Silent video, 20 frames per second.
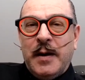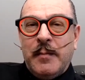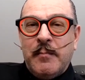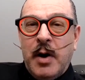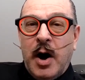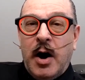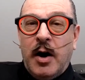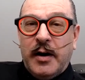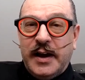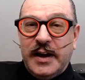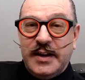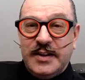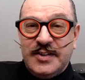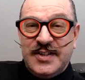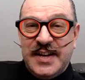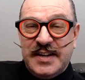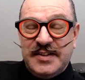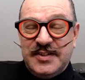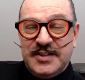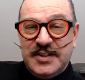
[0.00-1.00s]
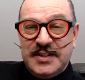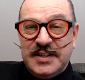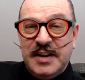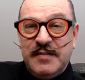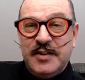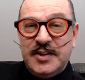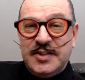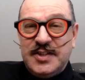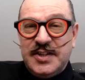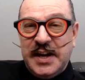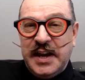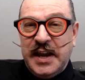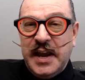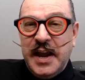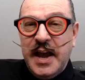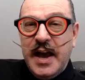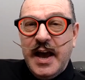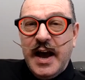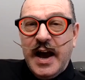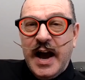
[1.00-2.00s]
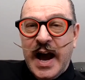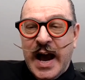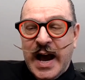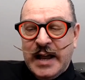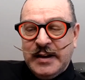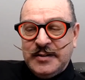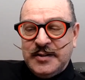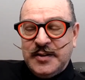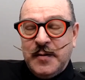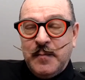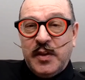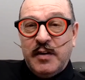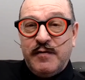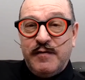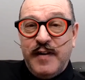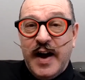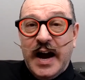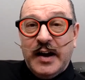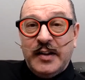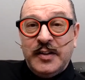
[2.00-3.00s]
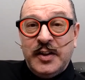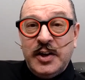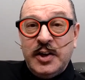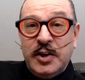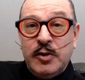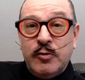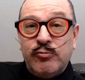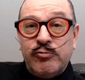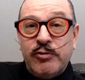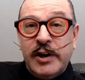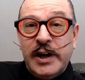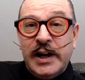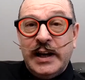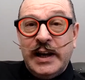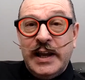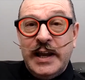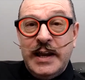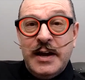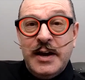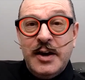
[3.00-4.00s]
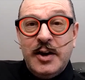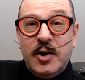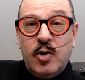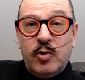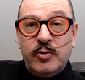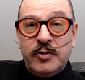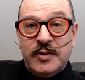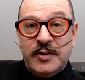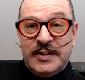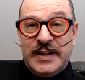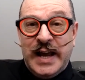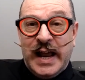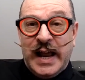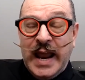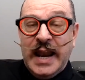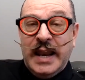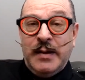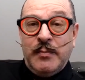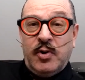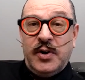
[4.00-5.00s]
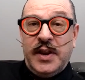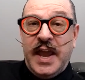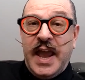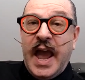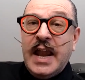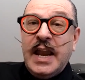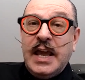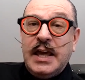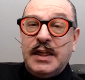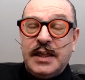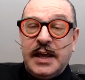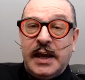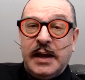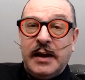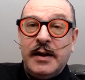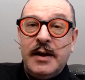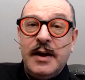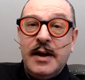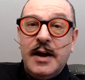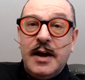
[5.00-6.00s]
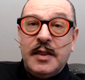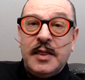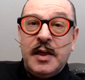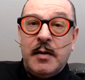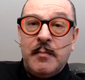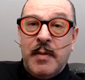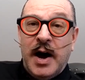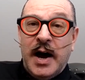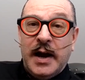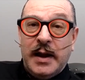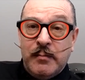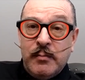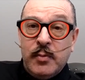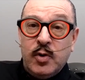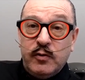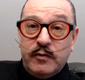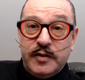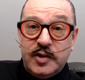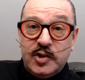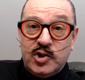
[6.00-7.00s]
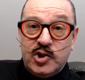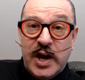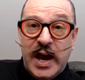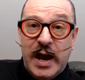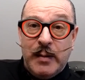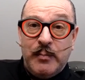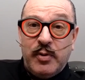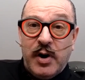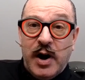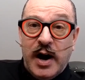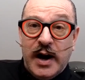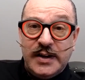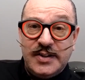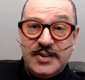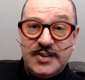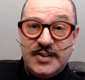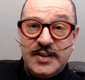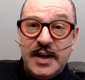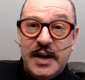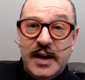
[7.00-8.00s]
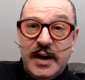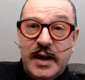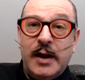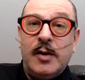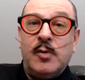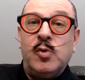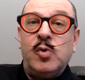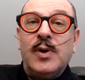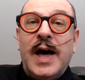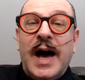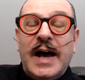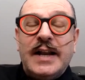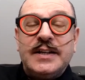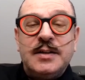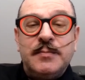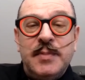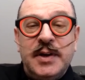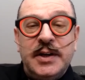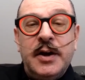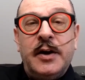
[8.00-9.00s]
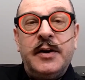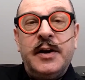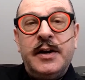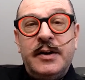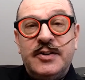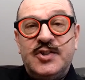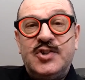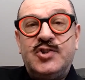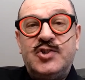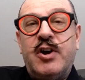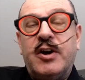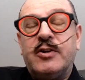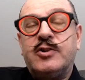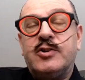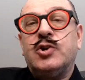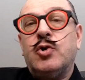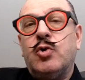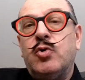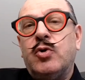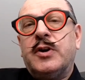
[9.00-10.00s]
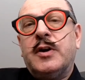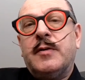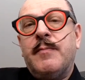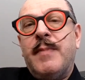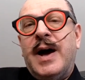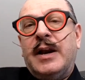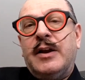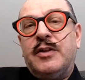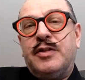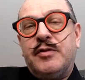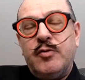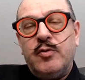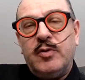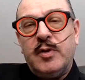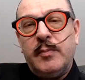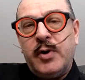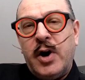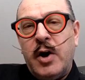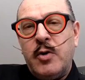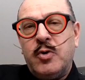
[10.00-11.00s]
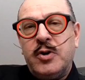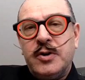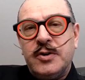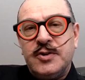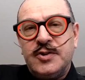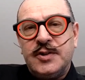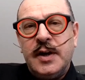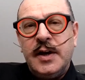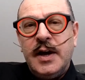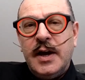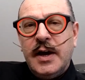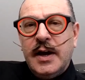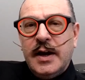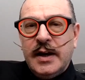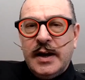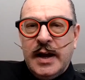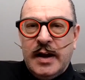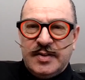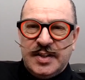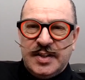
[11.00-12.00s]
market sensitivity and the fact that you really couldn't tell anybody anything that might move the share price. It all had to be done in a structured, ordered manner through the brokers. Now,